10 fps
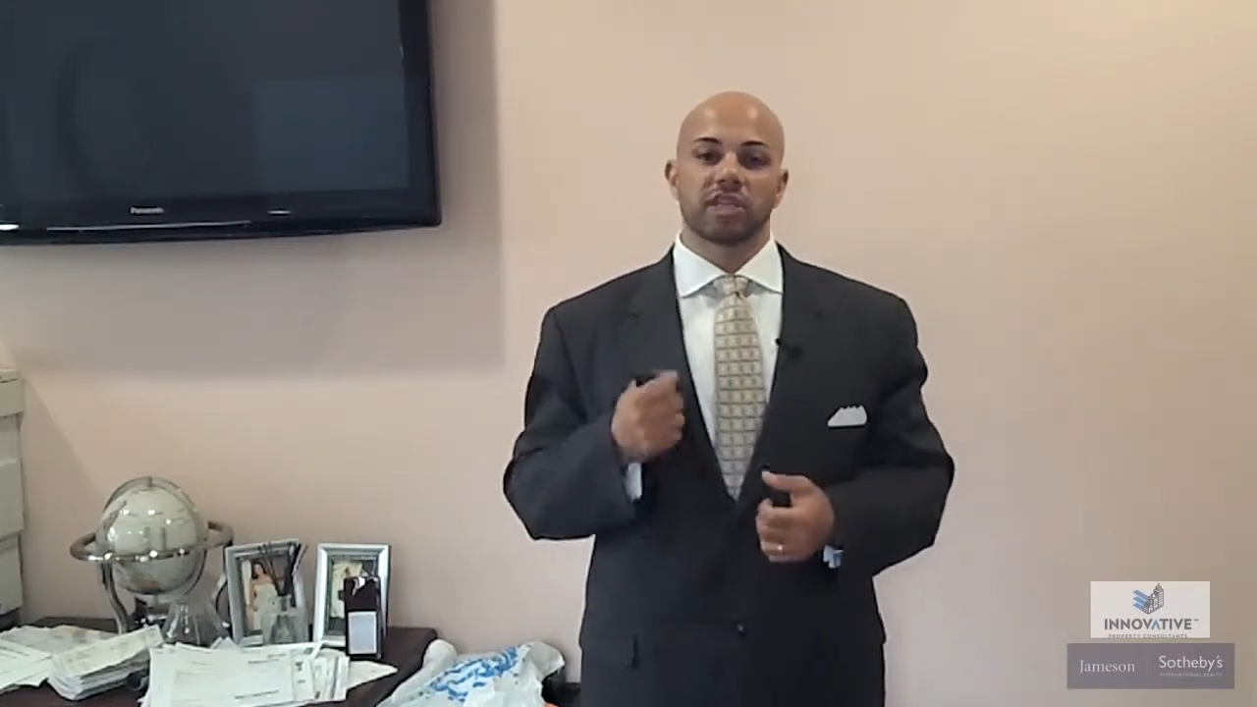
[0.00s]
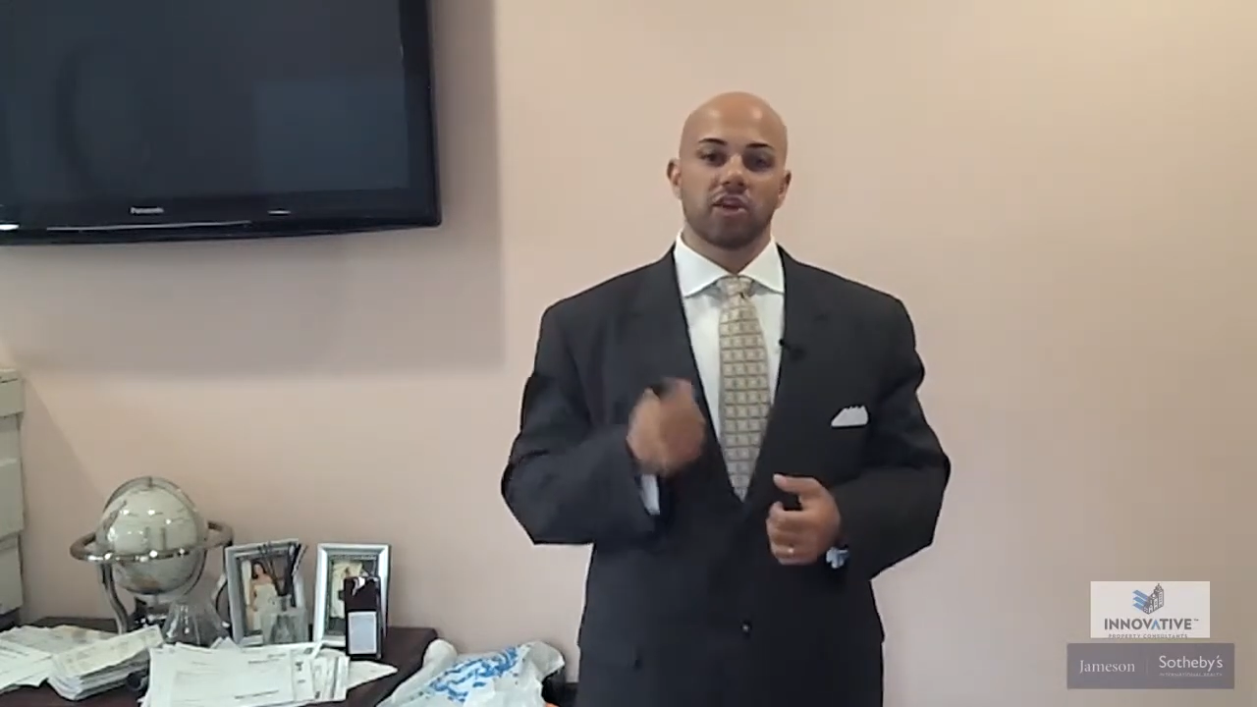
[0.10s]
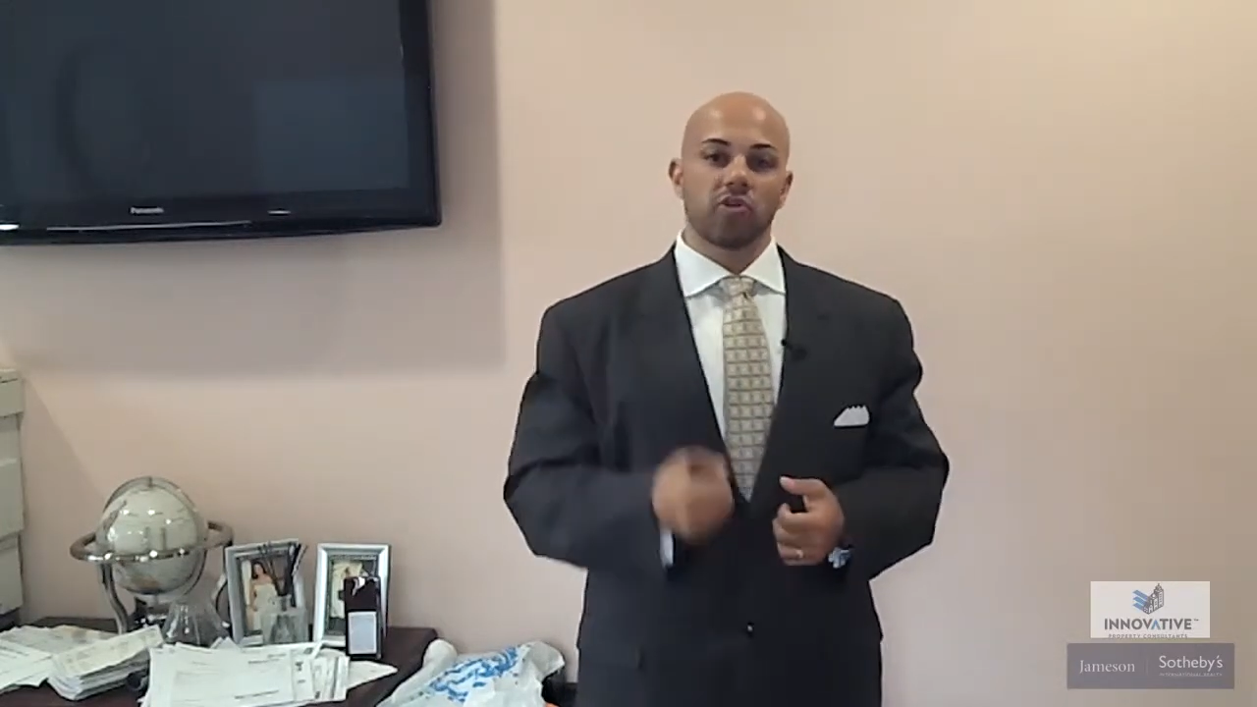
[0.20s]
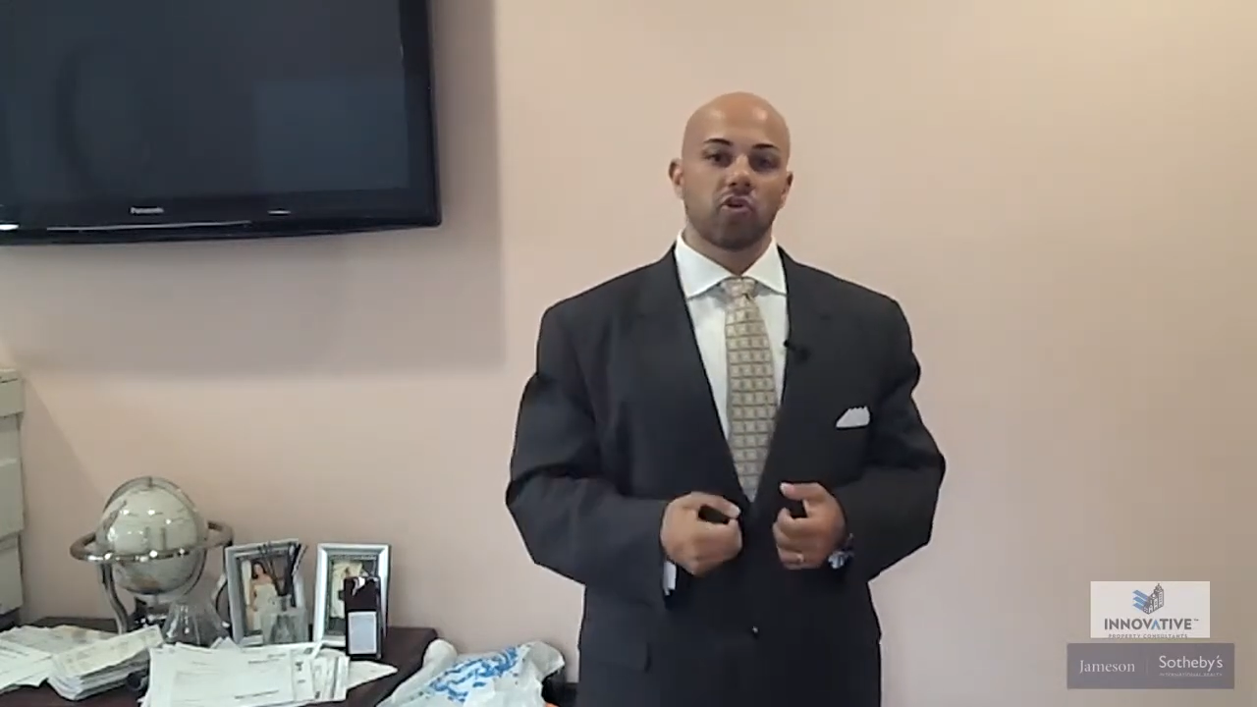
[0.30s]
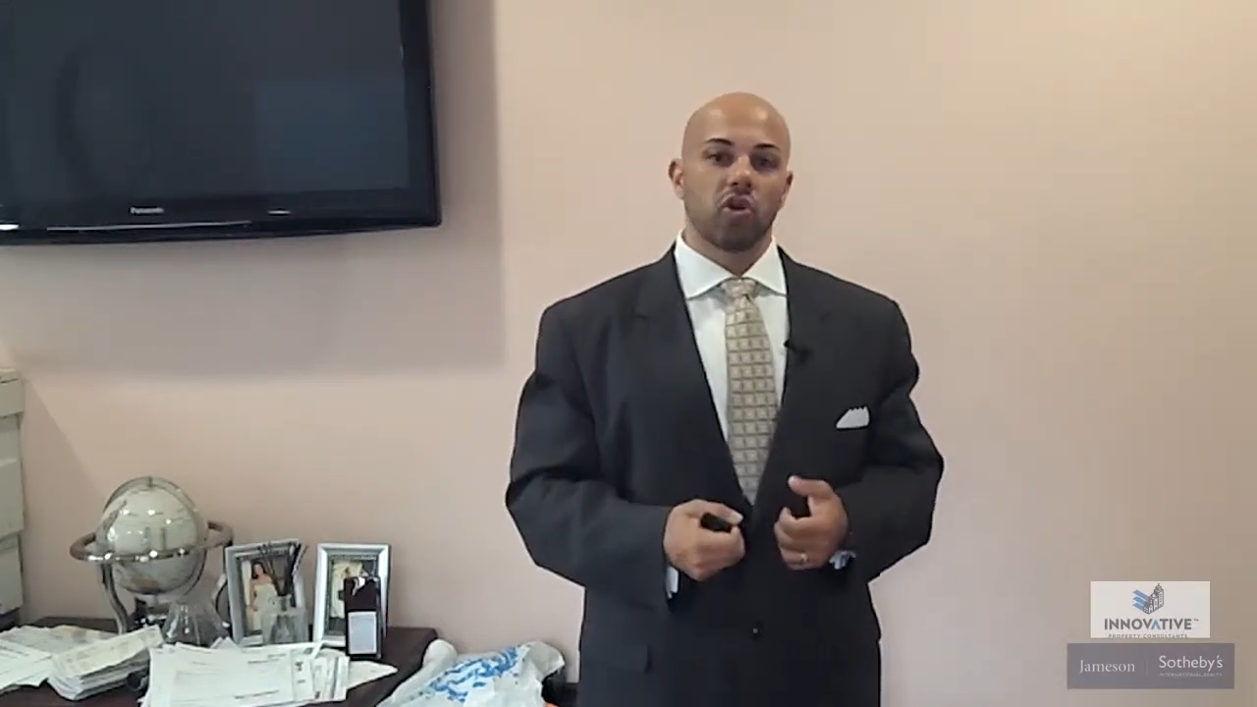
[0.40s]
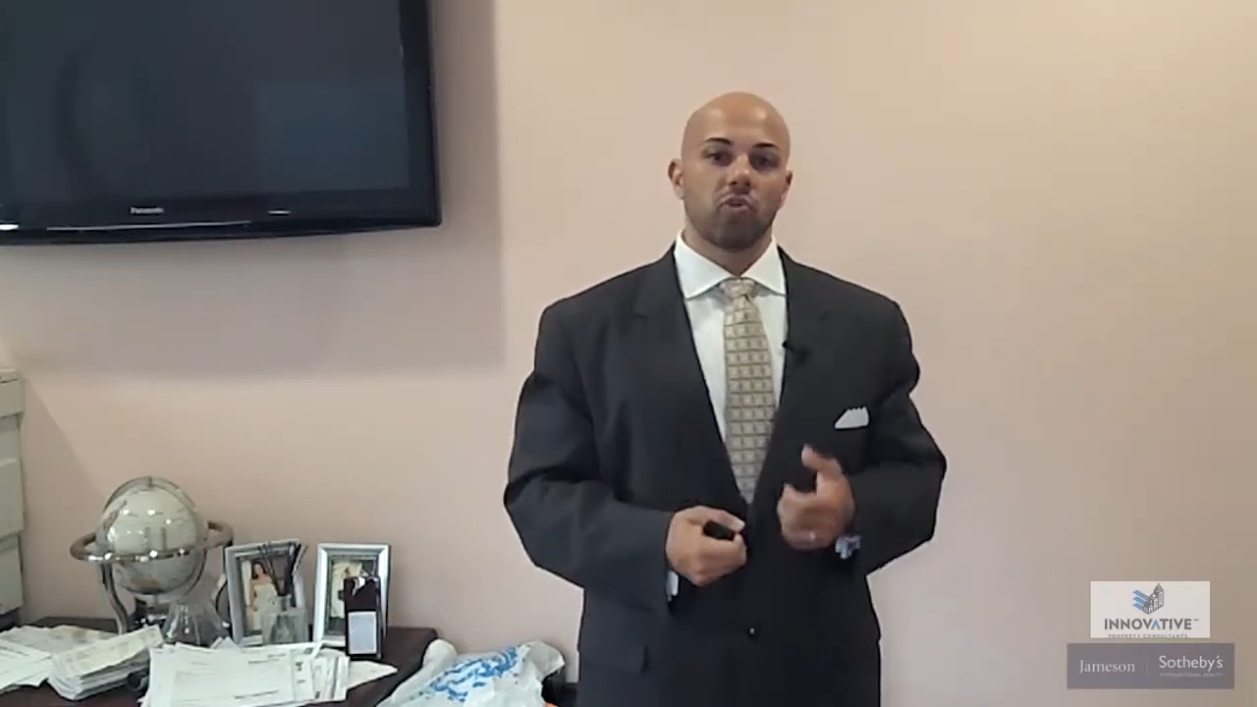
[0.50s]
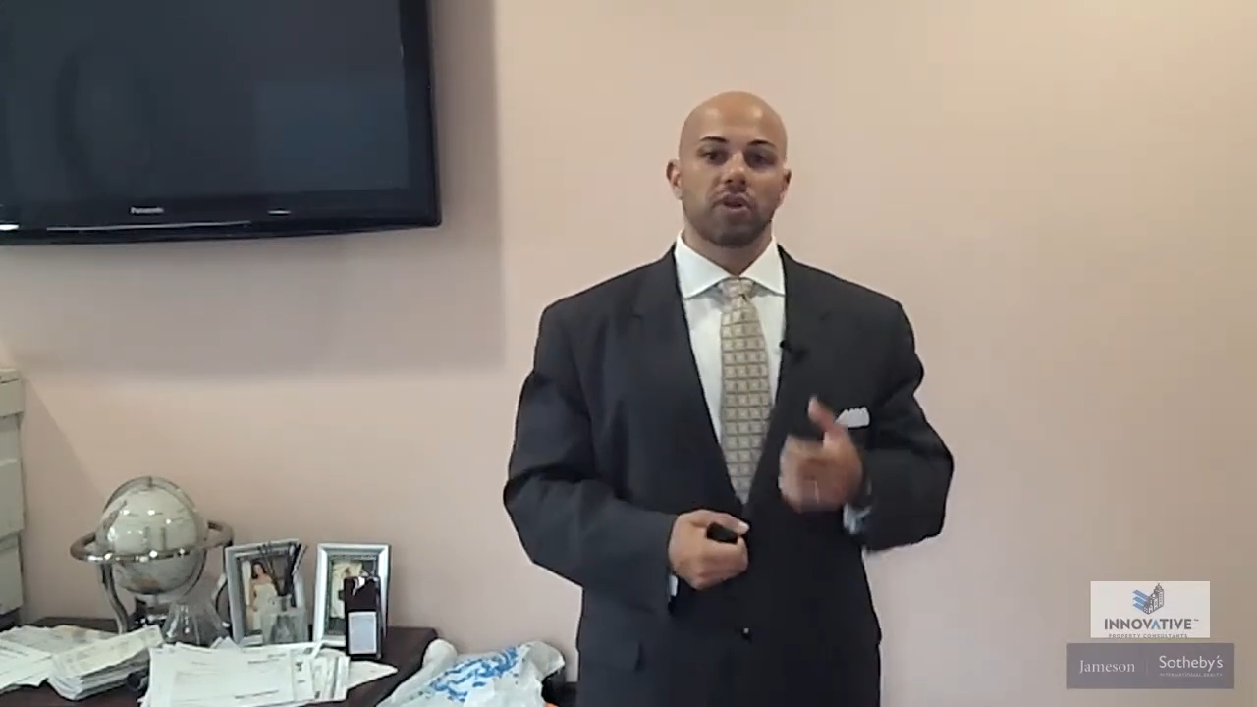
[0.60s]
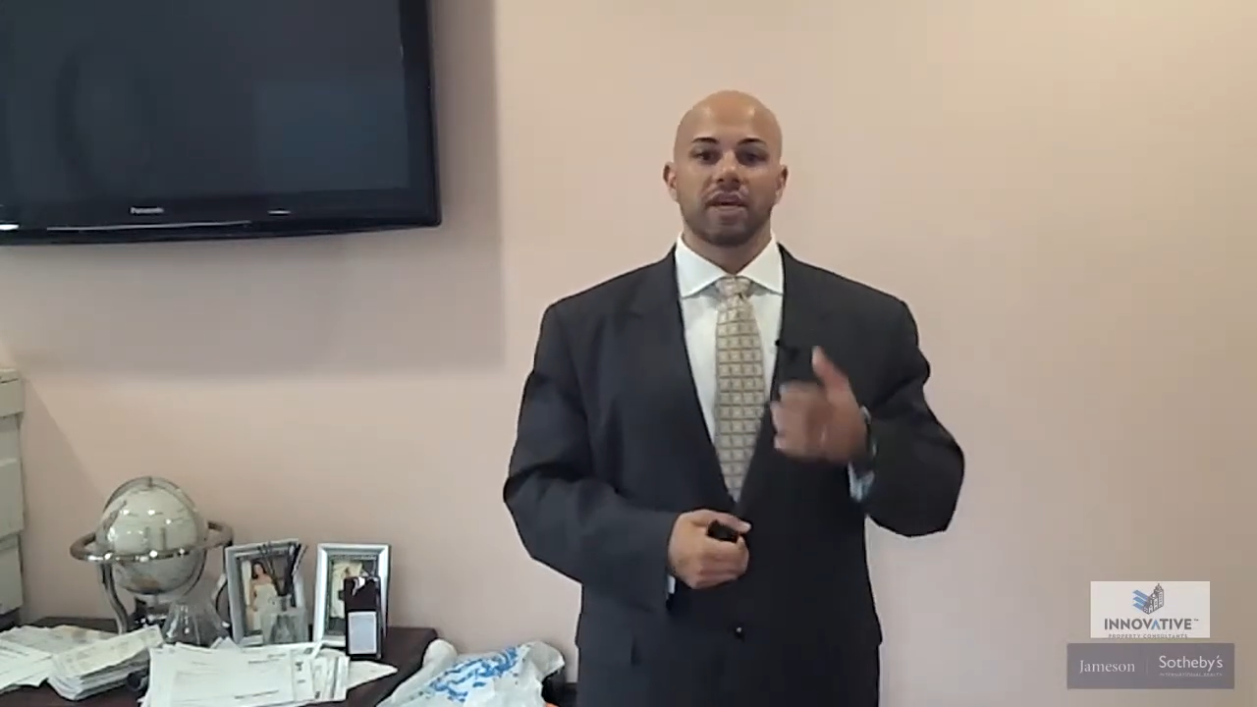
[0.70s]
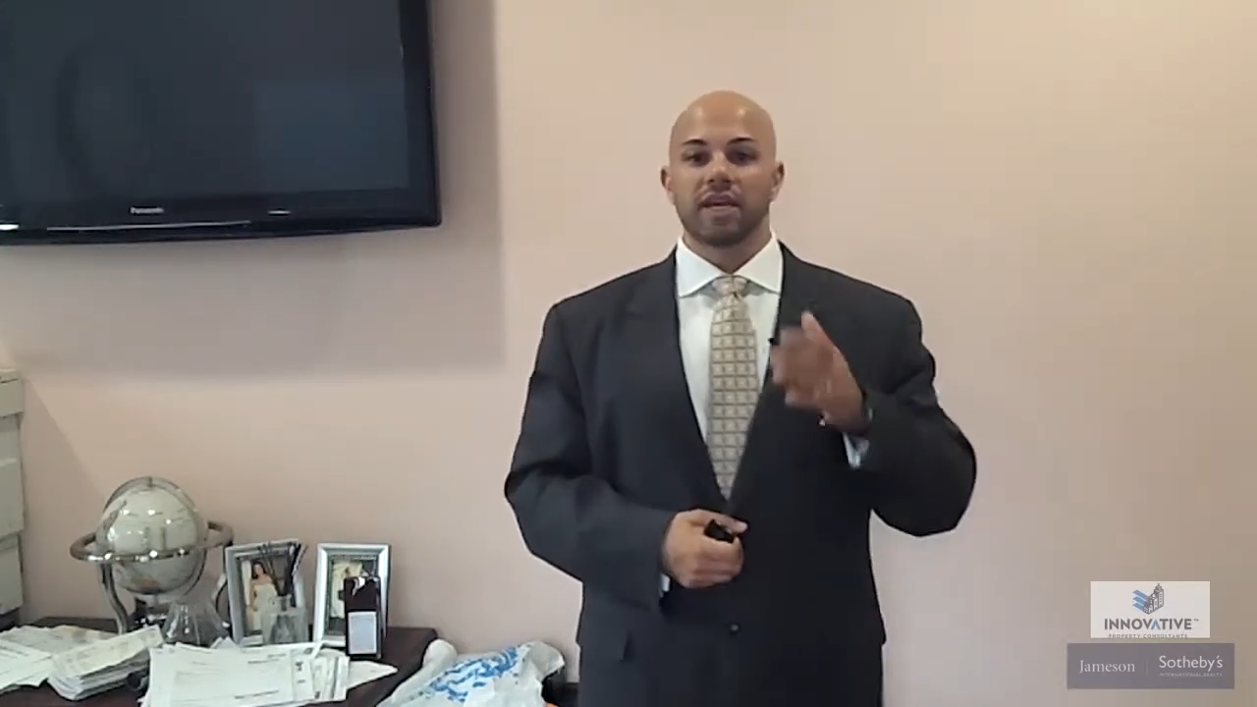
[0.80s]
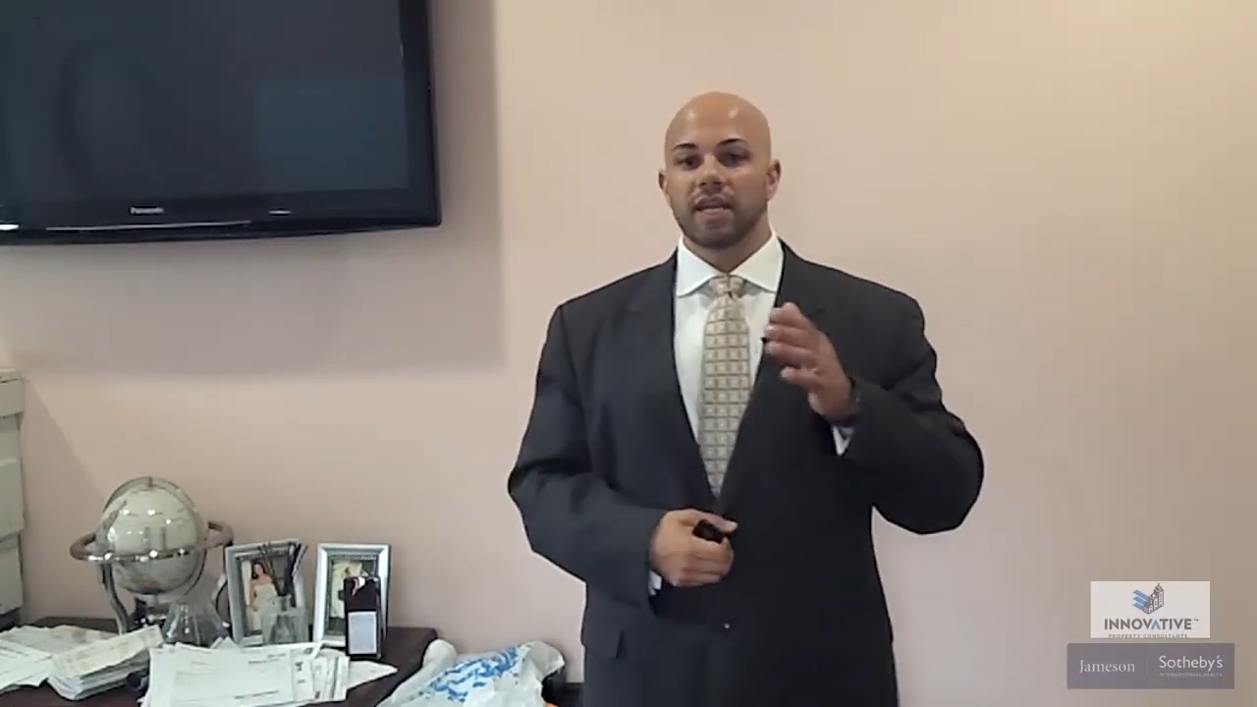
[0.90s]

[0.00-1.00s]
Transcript: sell your home,